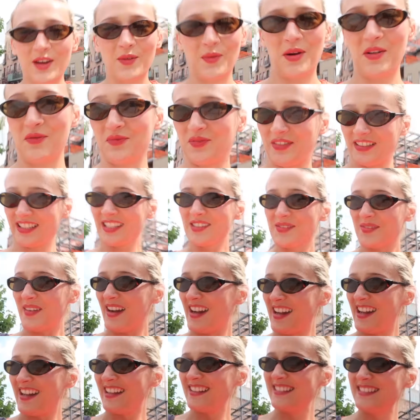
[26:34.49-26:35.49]
It went really
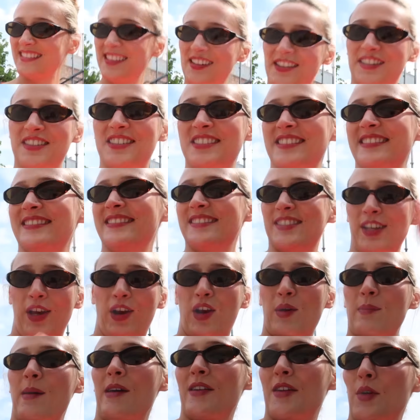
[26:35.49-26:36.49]
well. I'll
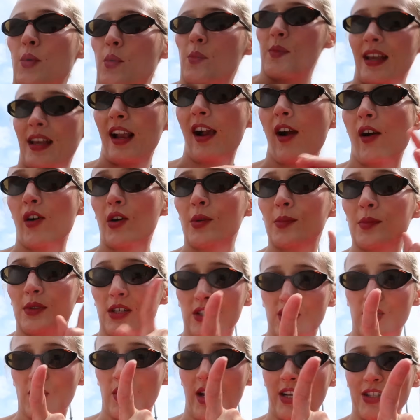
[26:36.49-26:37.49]
talk about it get home
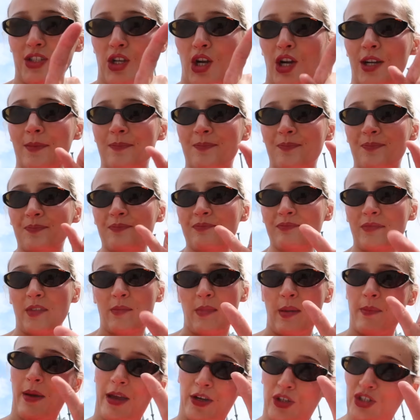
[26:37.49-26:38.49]
because you guys are,
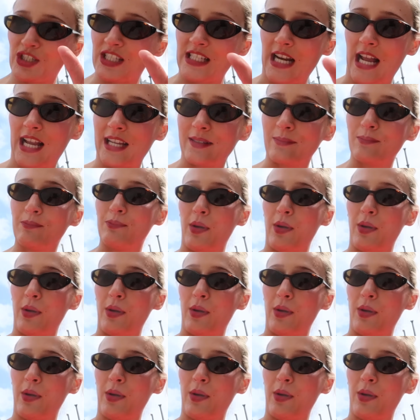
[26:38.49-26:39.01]
my battery's dying.